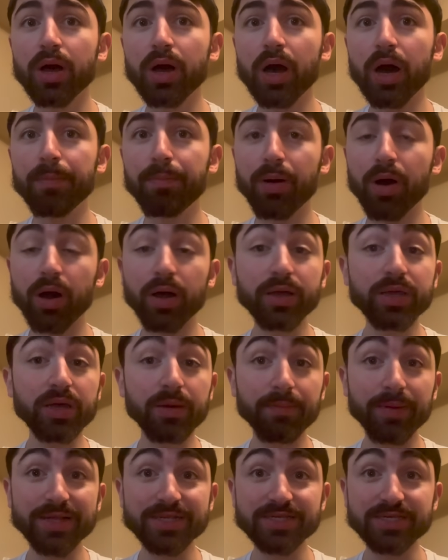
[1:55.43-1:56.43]
upon
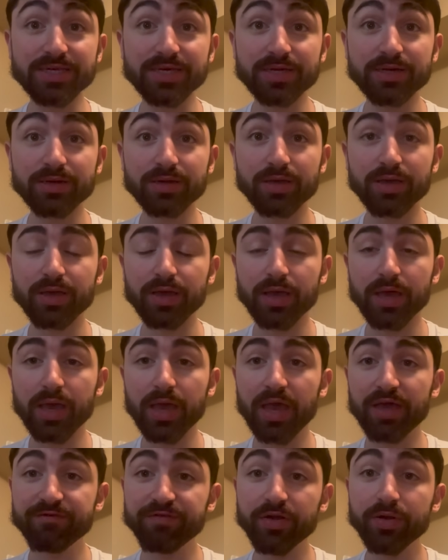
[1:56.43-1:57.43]
commencing
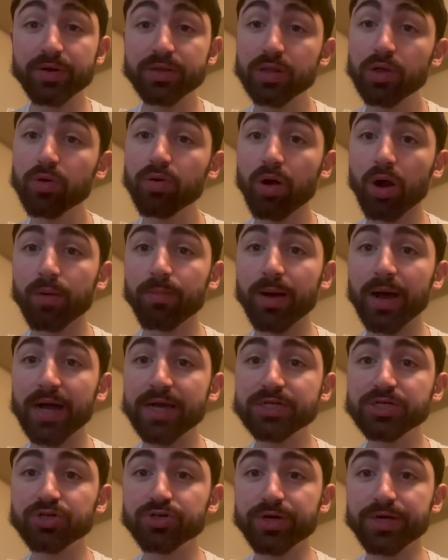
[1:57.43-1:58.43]
a very low
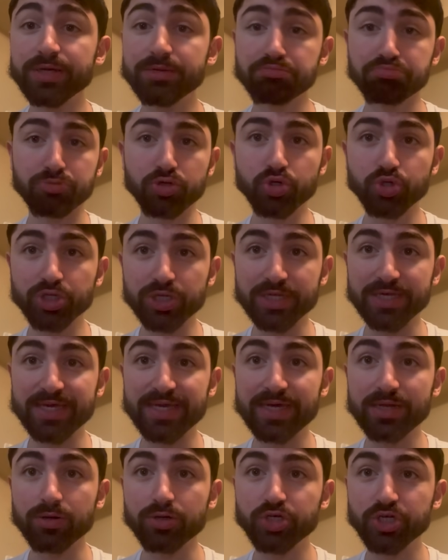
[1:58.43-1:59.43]
carbohydrate, usually
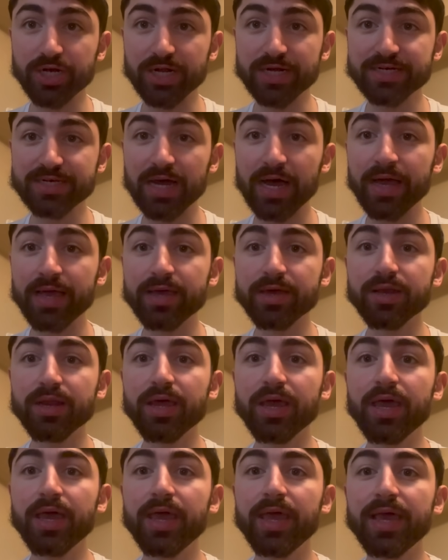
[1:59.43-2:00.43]
ketogenic diet,
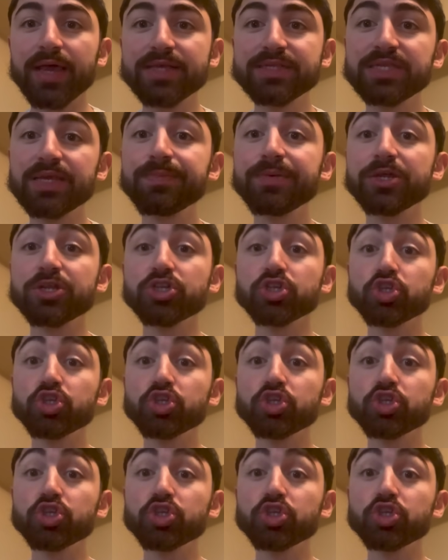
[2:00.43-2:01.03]
exhibit